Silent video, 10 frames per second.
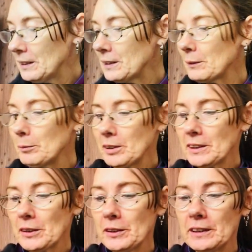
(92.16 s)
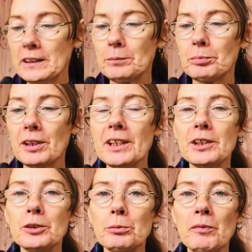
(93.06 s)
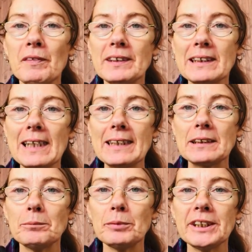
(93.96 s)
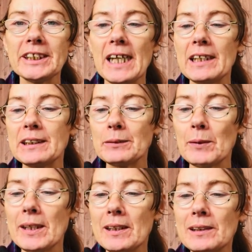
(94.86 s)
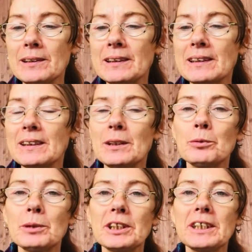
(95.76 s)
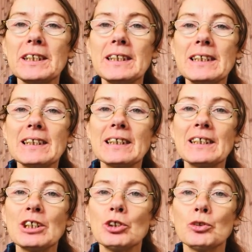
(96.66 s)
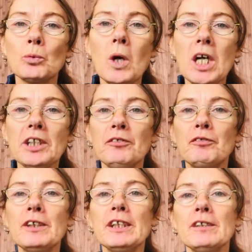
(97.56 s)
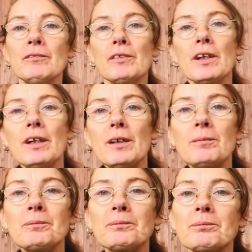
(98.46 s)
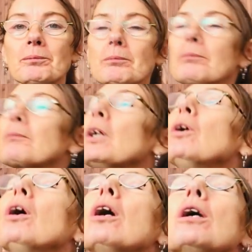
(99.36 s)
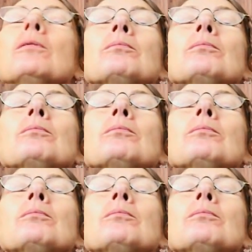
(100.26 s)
So I'm just going to spray you with this Glastonbury Chalice Wells, which is joie de vivre. Oh,